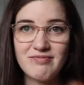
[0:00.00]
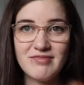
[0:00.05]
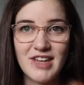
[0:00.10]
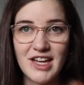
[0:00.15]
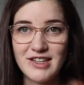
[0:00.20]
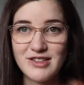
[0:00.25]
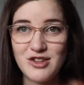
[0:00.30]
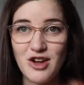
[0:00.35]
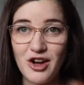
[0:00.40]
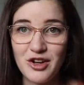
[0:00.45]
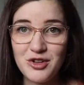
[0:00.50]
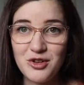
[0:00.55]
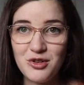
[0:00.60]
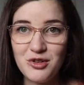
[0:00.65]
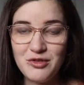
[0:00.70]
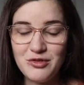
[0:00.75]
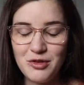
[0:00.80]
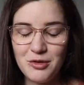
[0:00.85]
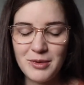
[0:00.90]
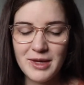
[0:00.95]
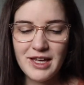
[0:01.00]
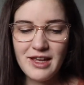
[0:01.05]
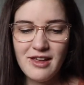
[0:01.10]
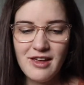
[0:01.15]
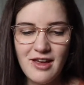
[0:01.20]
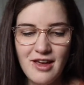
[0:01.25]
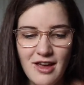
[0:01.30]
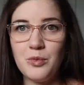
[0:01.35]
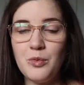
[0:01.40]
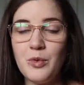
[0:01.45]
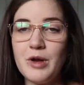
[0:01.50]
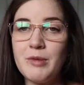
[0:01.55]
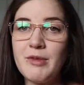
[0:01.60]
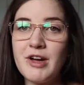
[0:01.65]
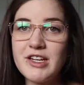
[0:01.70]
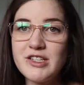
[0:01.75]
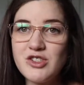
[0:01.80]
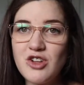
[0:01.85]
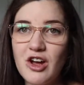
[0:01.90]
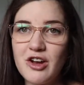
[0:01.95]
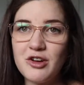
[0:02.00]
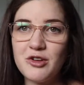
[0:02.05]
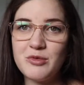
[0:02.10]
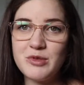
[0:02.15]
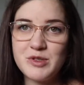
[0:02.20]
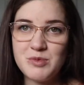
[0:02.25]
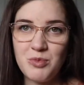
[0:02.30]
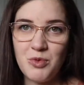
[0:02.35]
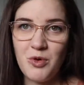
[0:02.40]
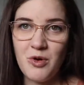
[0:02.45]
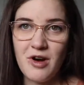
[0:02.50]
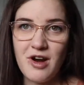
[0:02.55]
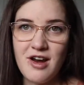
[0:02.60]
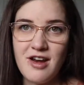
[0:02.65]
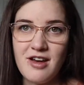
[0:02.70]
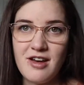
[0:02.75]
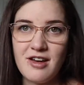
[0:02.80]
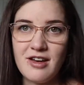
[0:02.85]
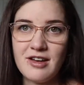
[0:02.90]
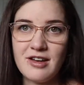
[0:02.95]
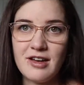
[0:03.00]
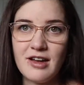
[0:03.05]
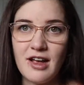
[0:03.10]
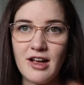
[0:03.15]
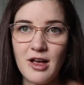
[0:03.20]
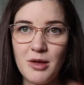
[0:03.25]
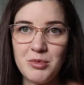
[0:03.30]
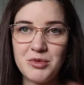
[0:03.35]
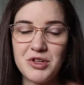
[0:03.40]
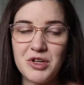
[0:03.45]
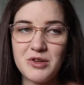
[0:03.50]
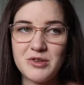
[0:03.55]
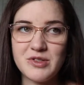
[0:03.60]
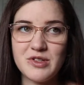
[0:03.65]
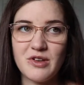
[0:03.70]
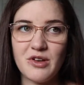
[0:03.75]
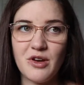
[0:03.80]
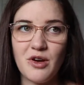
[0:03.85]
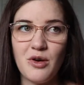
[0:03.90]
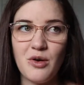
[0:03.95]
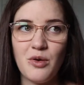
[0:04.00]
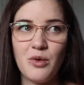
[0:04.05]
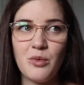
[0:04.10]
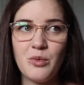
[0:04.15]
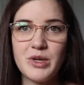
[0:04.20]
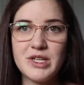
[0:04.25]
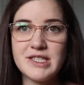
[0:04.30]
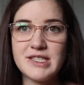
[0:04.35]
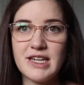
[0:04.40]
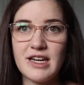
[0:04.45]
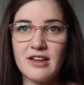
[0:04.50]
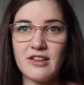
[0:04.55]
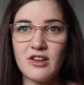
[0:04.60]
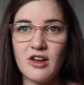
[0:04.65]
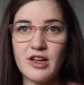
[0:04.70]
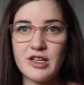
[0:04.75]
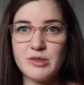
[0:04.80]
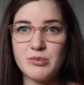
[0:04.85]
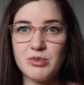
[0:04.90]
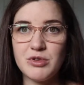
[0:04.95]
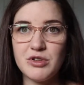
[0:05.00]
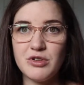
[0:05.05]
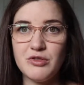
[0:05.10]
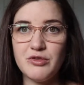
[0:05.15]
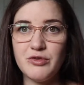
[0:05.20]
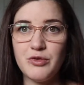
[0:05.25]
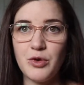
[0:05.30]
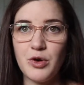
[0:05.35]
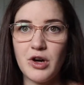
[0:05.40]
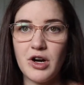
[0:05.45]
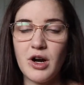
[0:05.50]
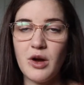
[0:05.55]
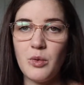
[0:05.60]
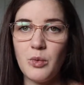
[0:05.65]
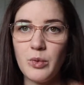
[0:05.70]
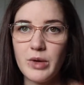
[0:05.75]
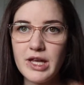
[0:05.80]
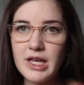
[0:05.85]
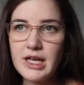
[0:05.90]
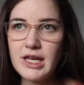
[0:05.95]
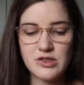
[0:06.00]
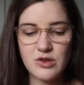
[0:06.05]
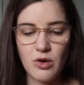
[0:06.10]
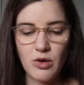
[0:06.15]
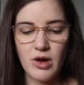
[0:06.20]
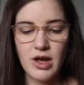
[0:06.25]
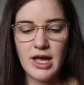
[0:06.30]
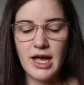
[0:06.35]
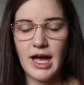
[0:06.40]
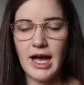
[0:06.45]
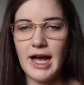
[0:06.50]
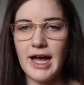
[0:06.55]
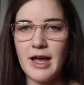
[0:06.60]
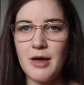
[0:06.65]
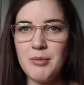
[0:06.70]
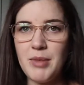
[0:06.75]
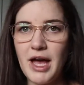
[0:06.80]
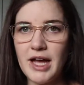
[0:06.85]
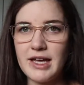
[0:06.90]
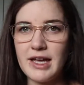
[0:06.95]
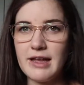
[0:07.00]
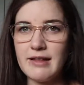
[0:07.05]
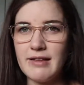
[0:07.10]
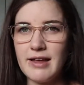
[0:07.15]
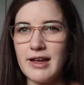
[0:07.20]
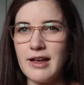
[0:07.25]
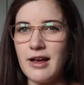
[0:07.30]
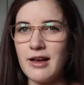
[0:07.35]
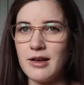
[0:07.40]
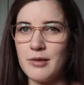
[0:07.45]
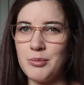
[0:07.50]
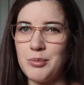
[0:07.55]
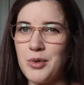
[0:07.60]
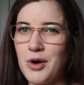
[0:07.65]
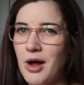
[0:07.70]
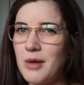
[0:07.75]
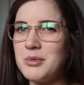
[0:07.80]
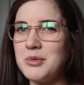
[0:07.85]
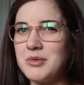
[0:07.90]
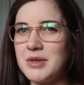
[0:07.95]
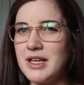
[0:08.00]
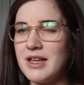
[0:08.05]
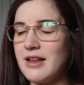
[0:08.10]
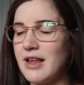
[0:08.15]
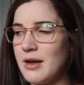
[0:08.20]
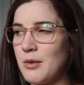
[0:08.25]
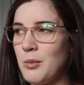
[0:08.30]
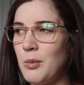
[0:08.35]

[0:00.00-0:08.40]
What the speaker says: is not a goal for me. When my daughter was born a couple years ago, we stayed in the hospital for a week. So I am packing like probably like